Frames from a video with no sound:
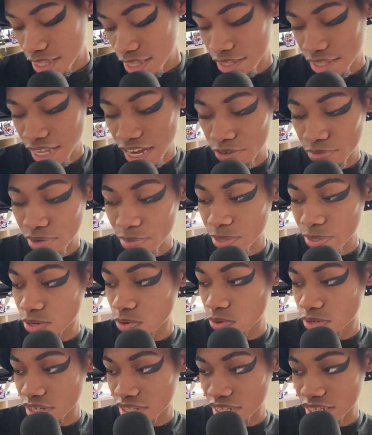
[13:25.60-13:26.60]
I remember
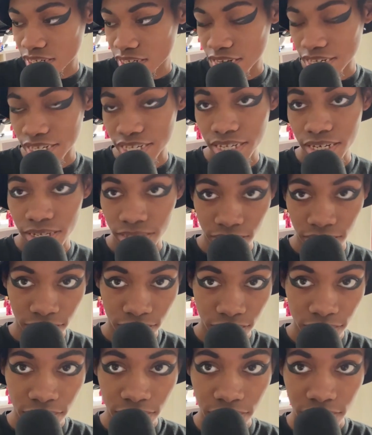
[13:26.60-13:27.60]
going on the site and getting
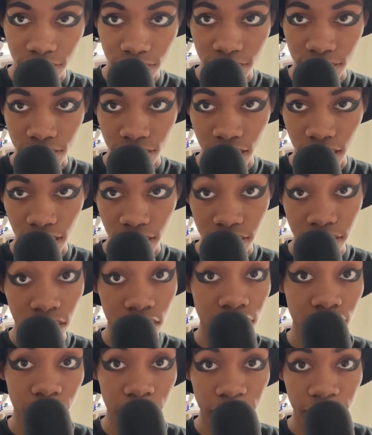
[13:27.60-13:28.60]
this. This is uh,
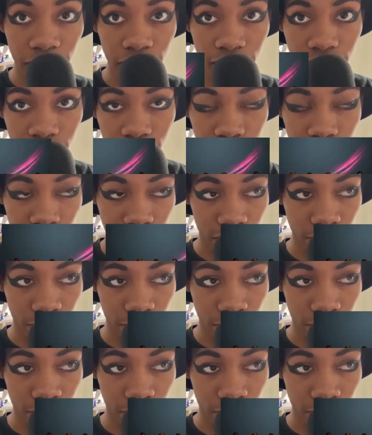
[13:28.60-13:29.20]
just the beginning.